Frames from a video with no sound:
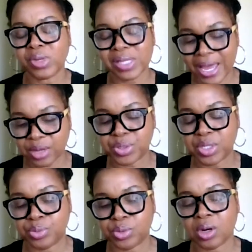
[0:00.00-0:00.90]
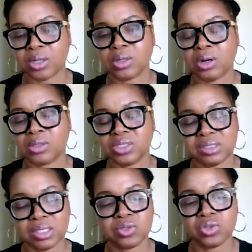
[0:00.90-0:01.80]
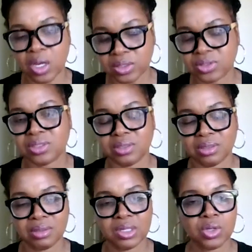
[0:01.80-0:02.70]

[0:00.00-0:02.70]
Black people are, are just exhausted